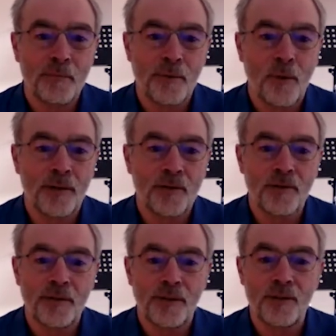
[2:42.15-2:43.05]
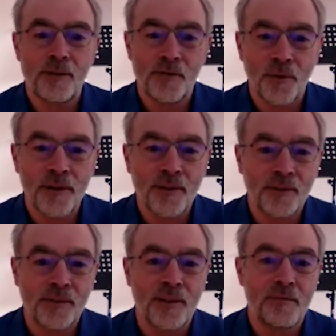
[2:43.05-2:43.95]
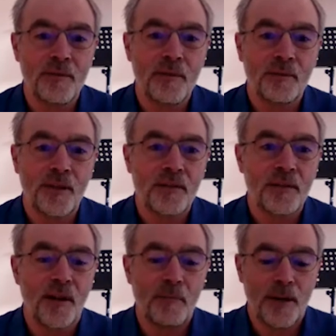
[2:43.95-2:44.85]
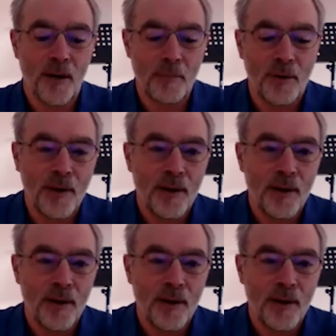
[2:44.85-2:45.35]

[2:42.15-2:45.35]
and we want you to join us for this session coming up.